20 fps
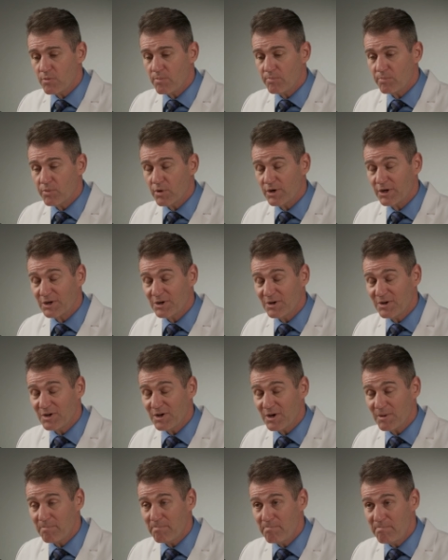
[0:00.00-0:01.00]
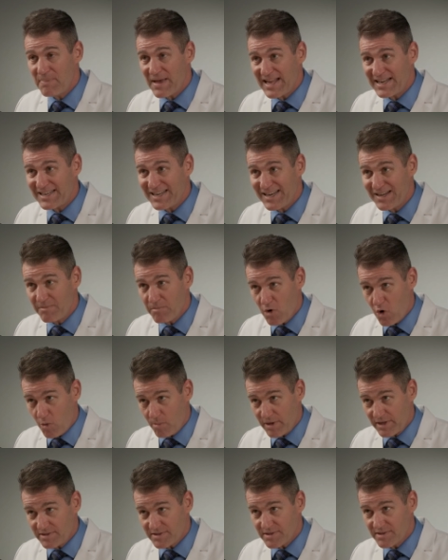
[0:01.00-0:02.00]
you put a, a bending
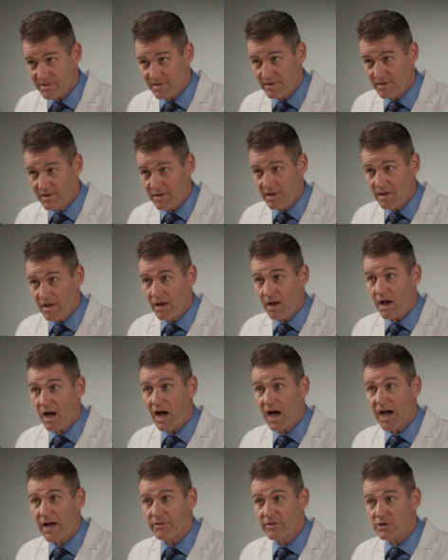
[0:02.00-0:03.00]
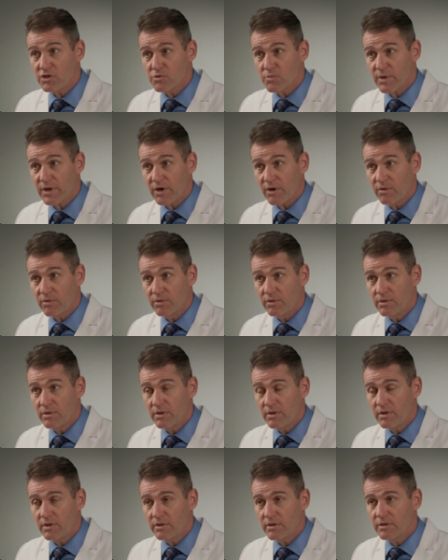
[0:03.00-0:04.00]
moment on the drill,
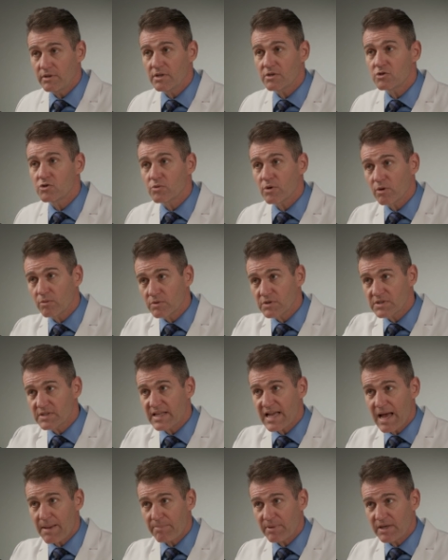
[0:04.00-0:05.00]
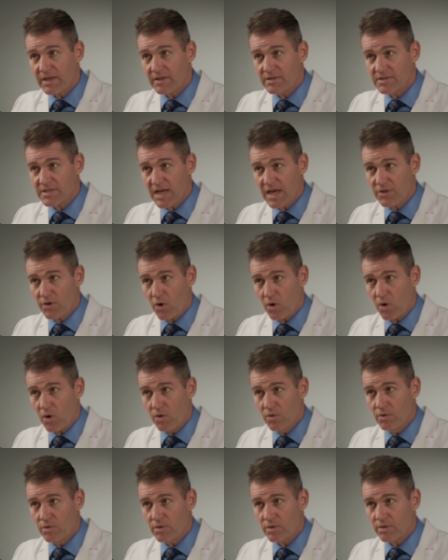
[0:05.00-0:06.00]
the drill will snap inside the
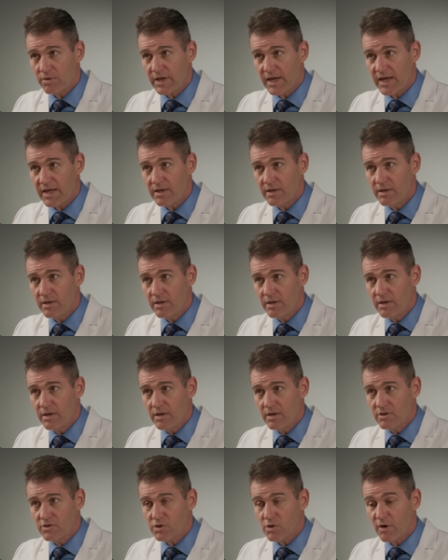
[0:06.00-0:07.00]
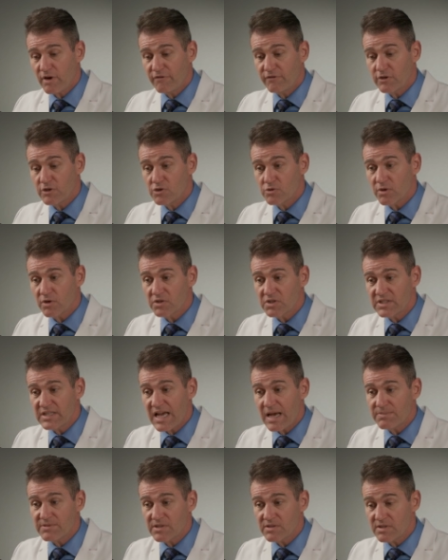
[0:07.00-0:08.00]
hole, okay? So if the drill
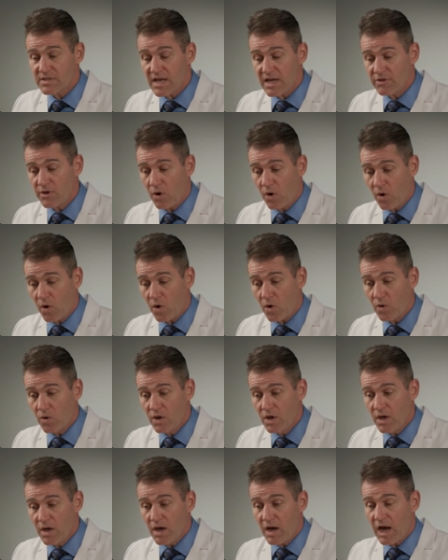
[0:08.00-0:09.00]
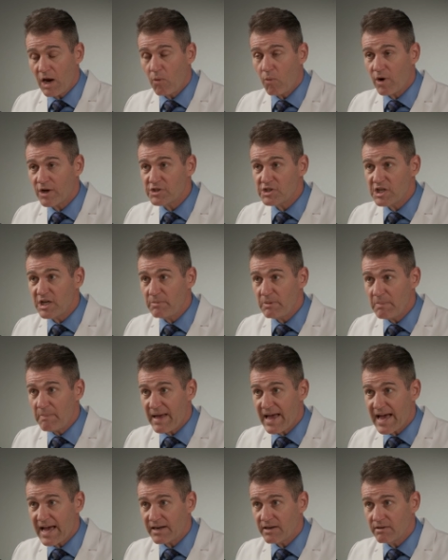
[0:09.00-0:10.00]
snaps inside the hole, I want you to be
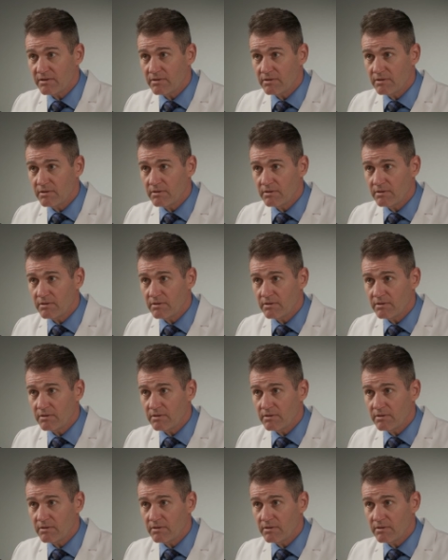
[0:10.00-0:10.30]
mad